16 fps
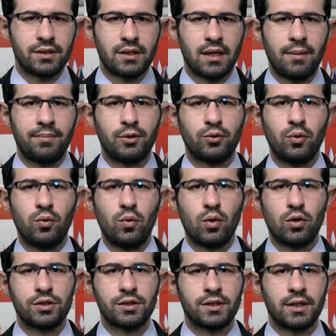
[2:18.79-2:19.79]
step
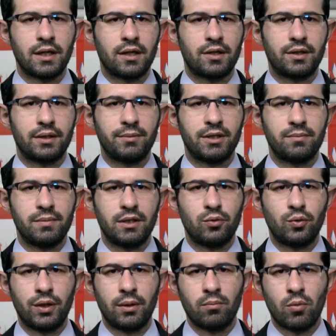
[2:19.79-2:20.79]
towards an agreement
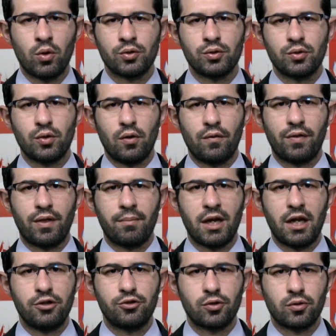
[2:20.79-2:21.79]
between most of the
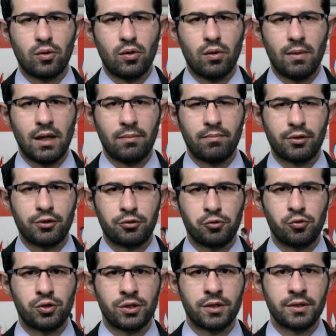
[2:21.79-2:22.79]
major global
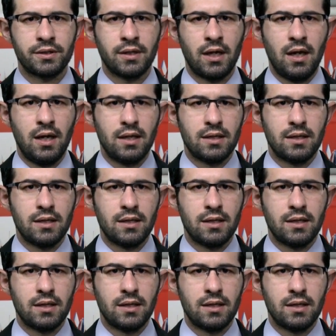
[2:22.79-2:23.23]
producers,